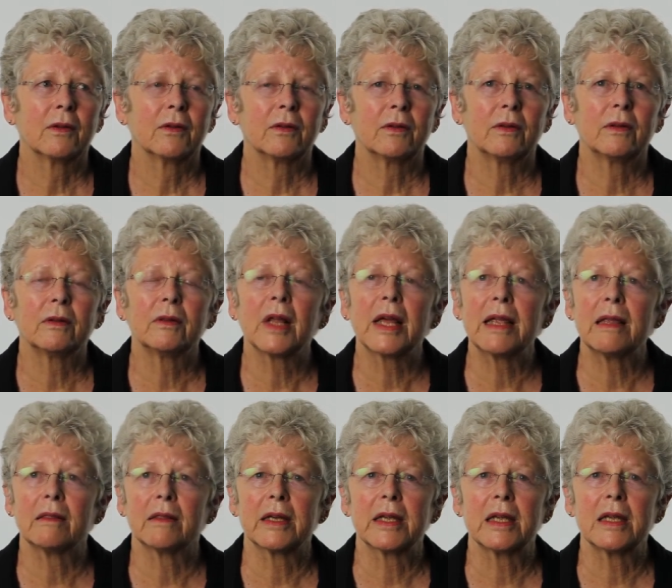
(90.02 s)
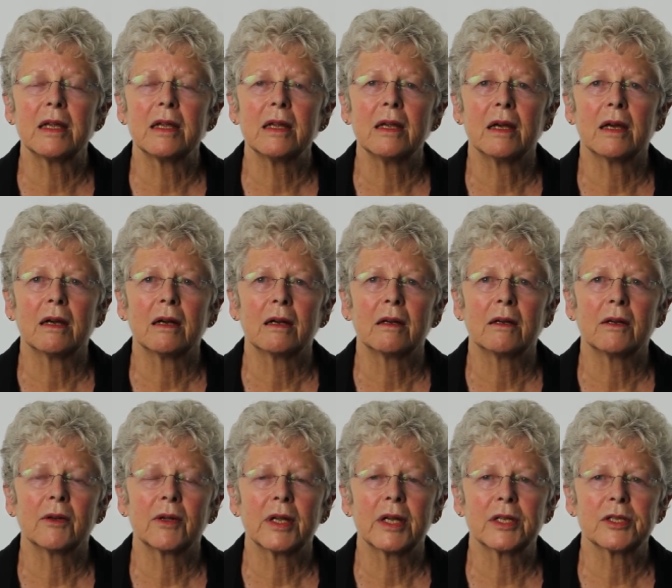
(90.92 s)
lately,
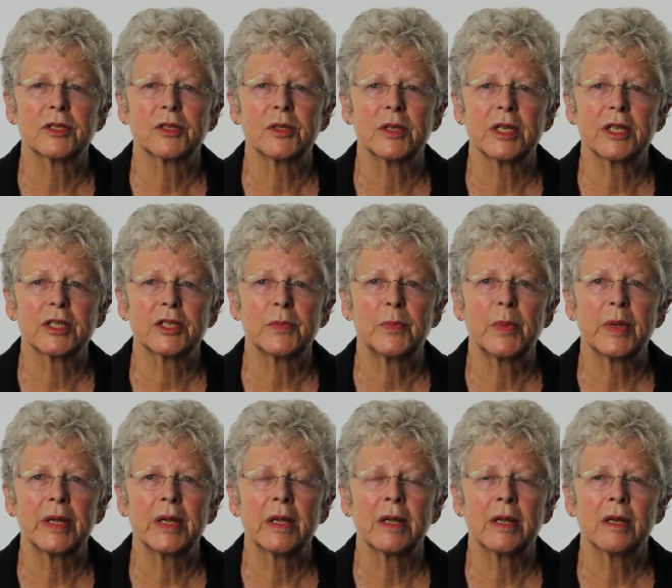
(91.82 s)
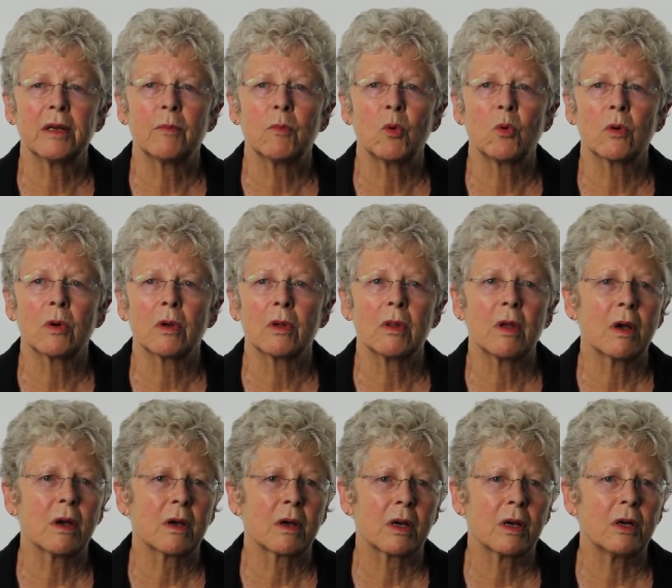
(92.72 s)
uh, it's, it's been more
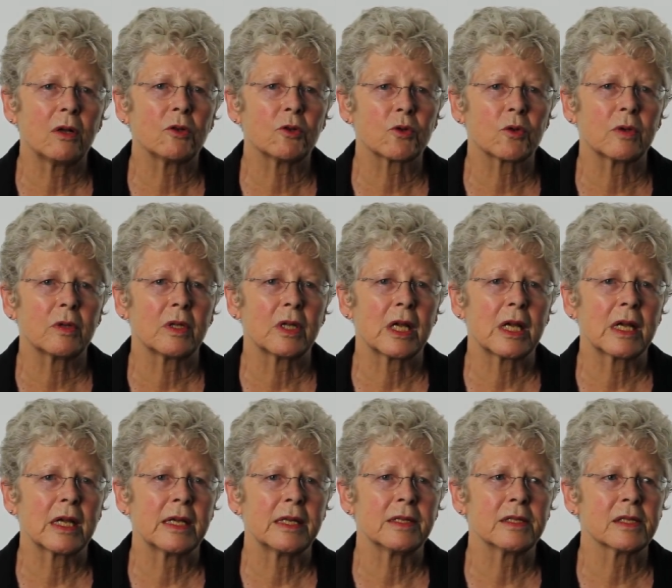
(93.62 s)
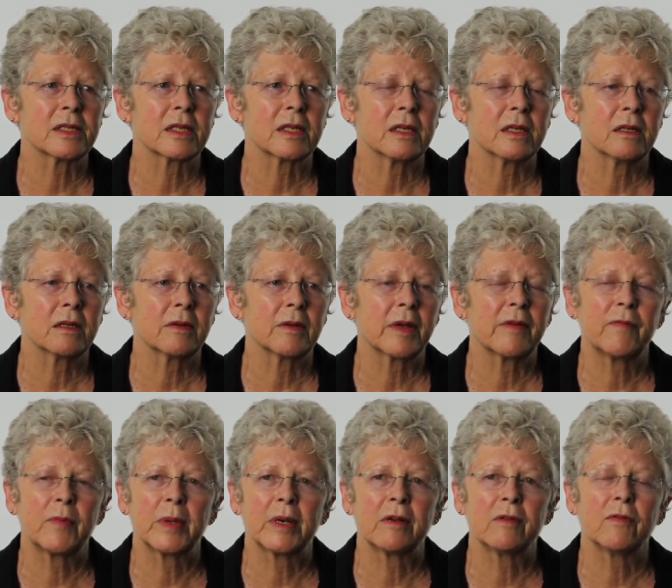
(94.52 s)
along cultural lines. Uh, I've
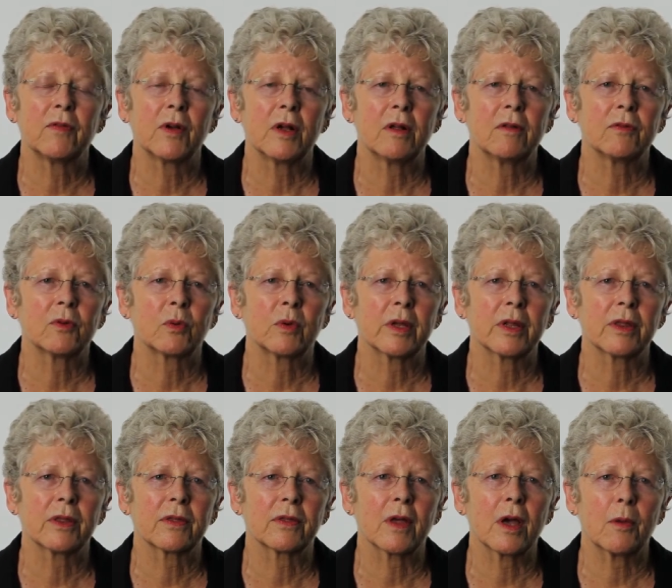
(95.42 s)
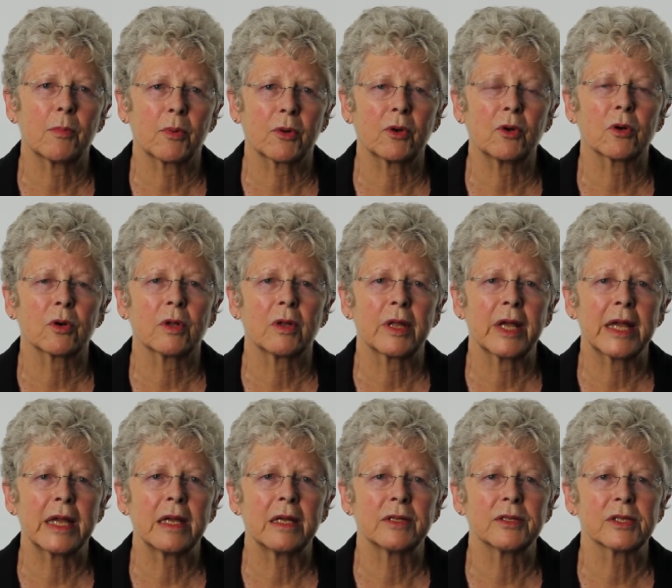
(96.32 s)
been involved with Opera Coeur
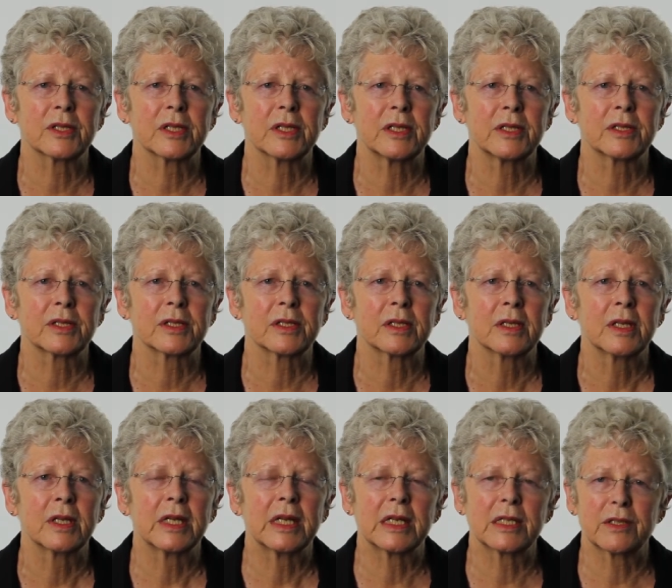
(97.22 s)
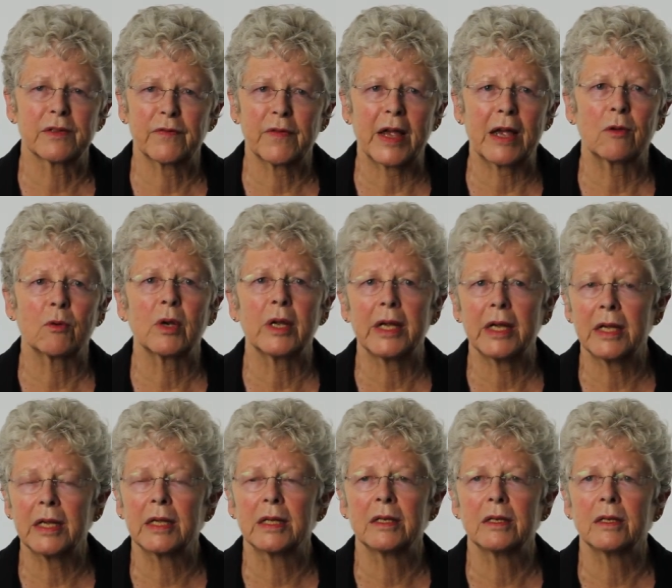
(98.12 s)
d'Alene since its founding
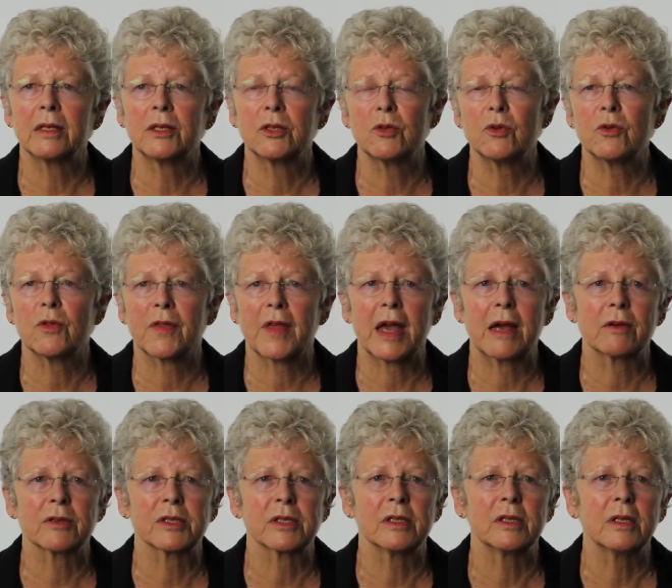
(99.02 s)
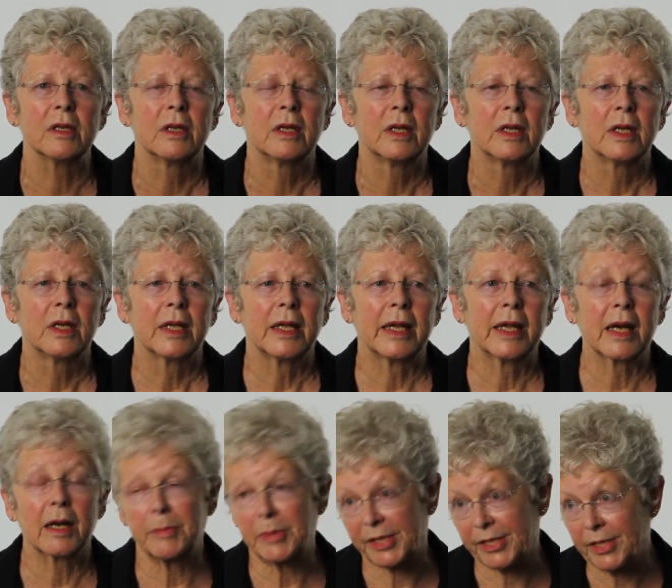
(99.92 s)
in 2000, and
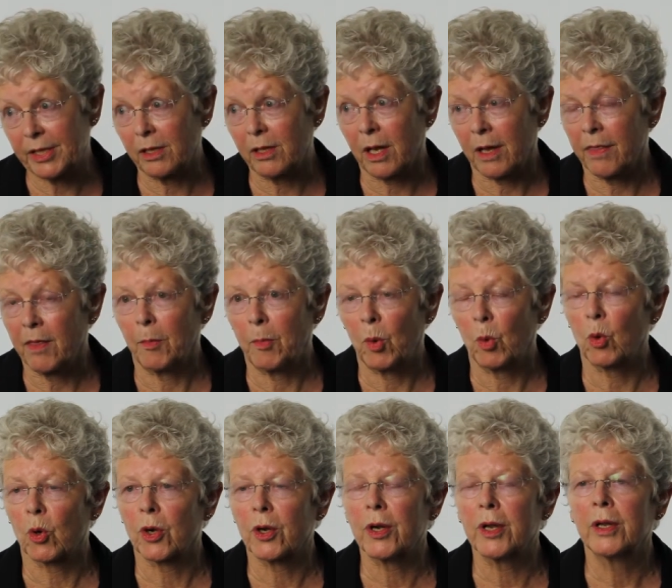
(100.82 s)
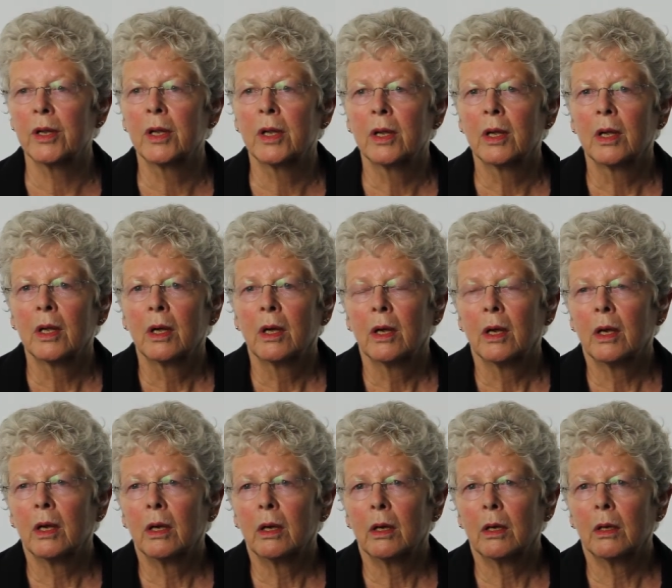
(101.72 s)
I'm still on the board.
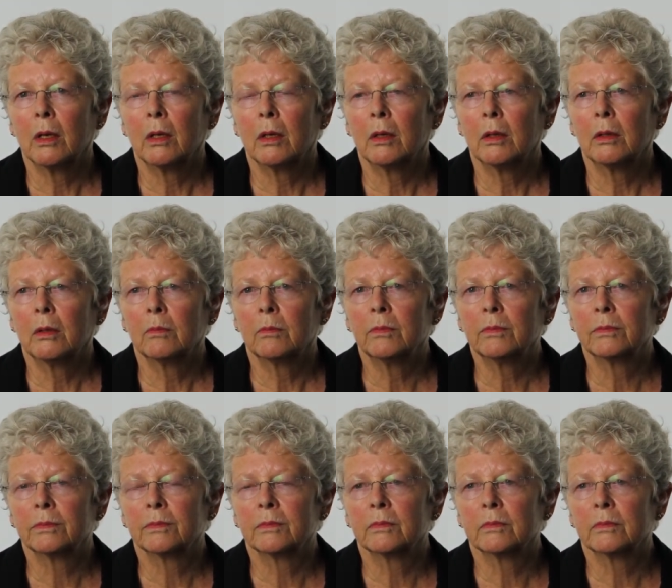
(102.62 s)
Um,